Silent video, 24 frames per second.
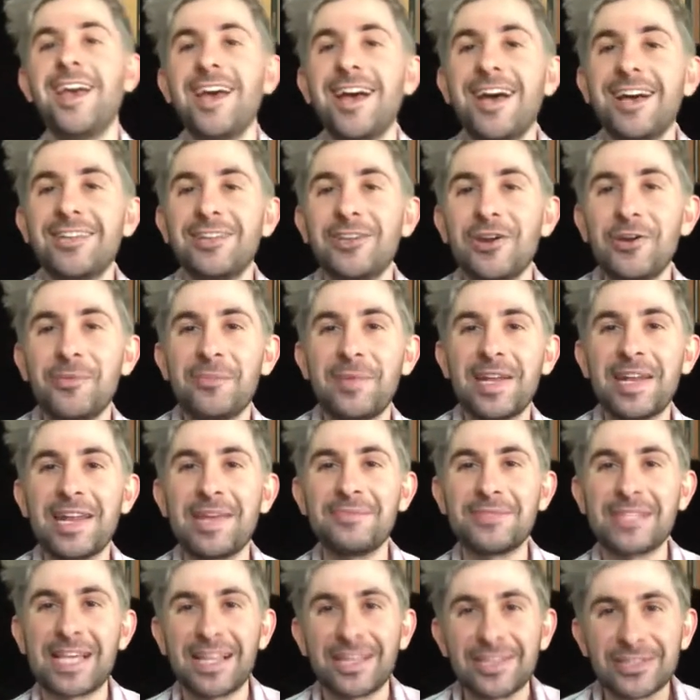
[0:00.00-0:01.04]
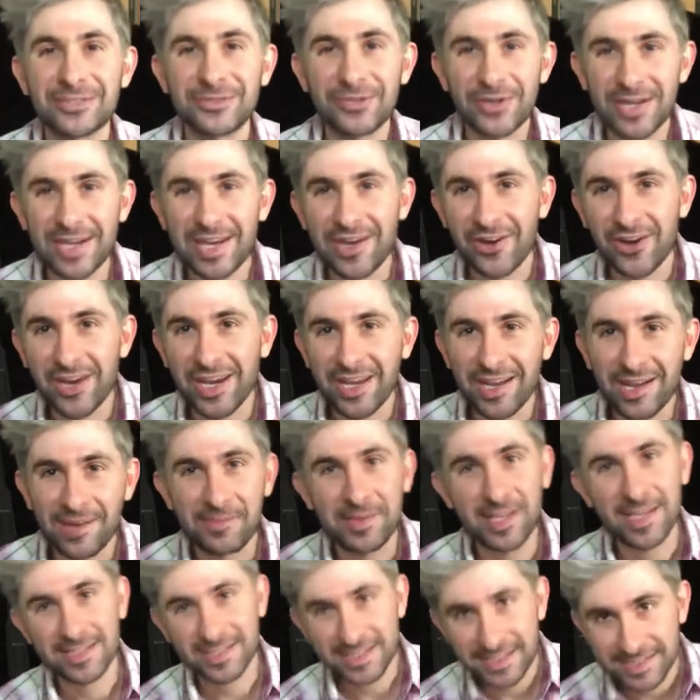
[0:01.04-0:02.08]
Hello, my name's Alex Raineri. I'm
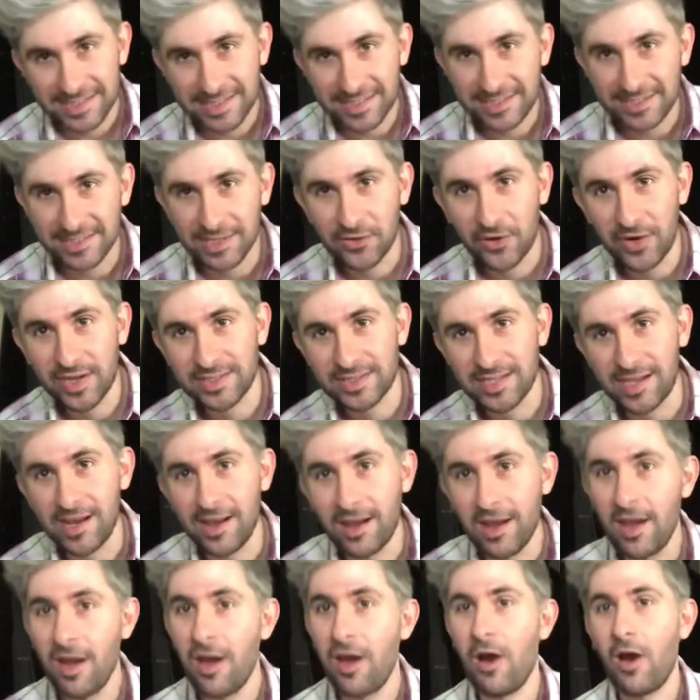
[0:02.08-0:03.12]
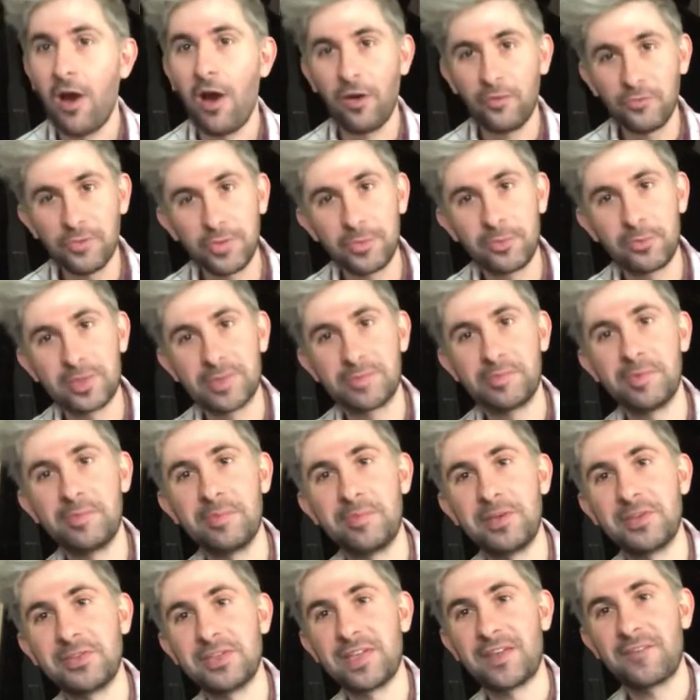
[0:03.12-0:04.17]
the Artistic Director of the Brisbane
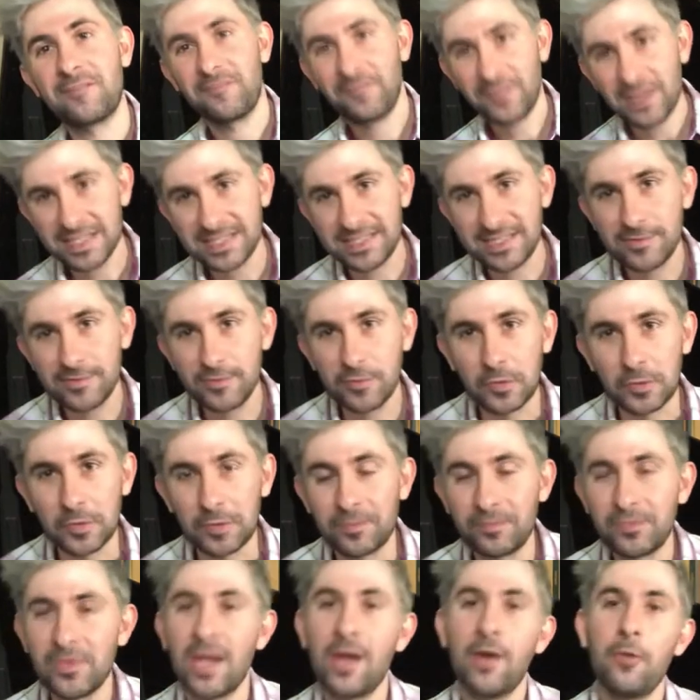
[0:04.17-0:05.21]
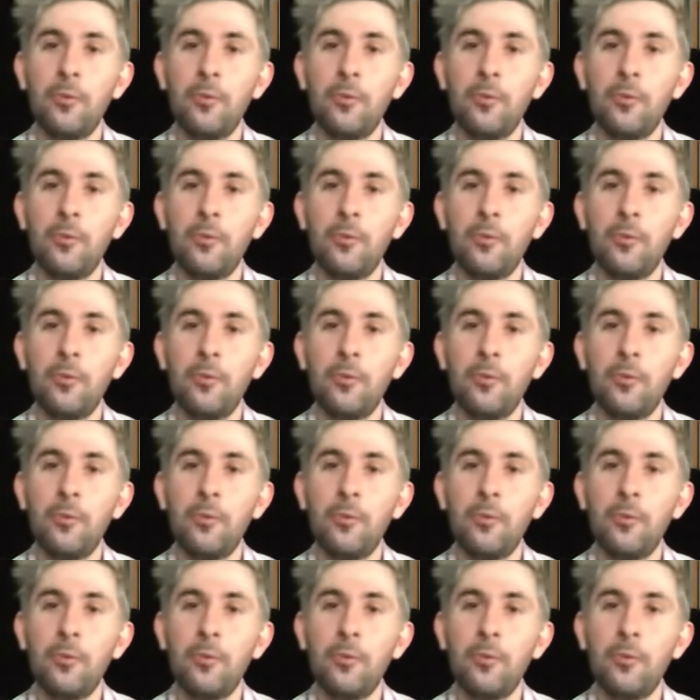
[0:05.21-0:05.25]
Music Festival.